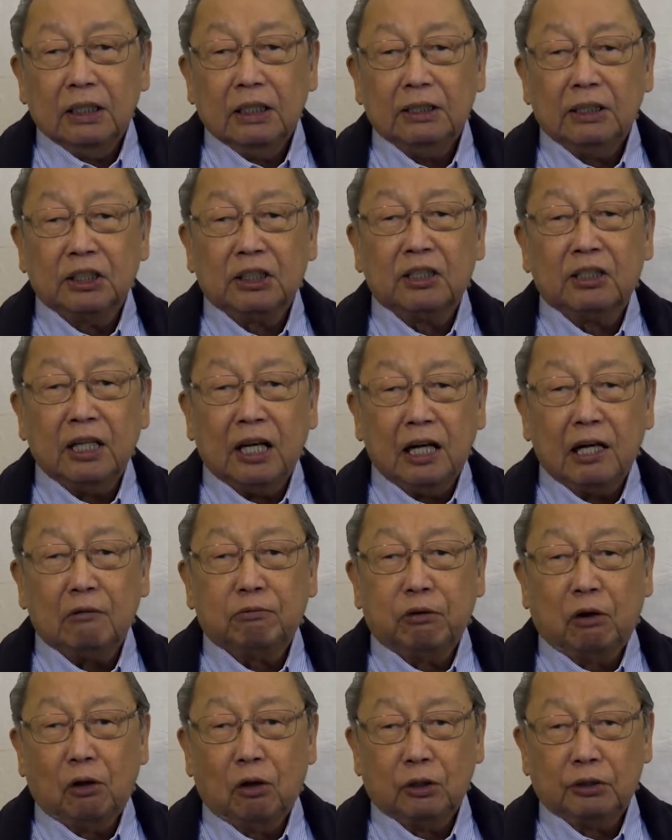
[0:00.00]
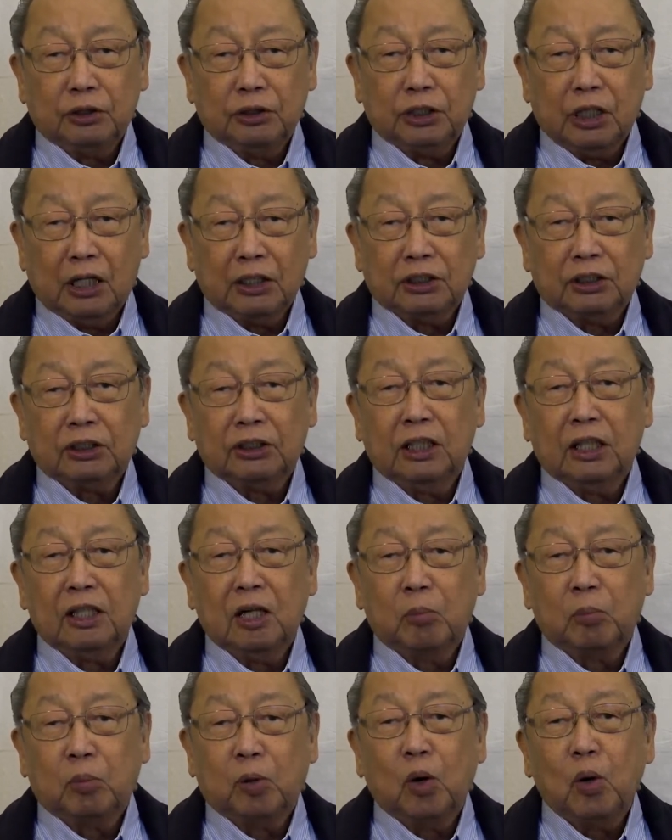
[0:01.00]
It is therefore just
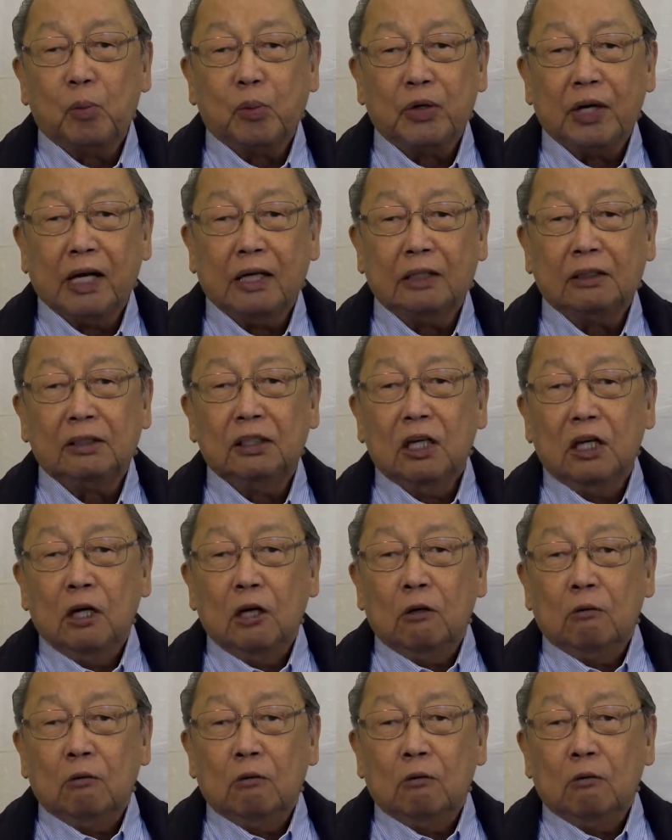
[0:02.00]
and appropriate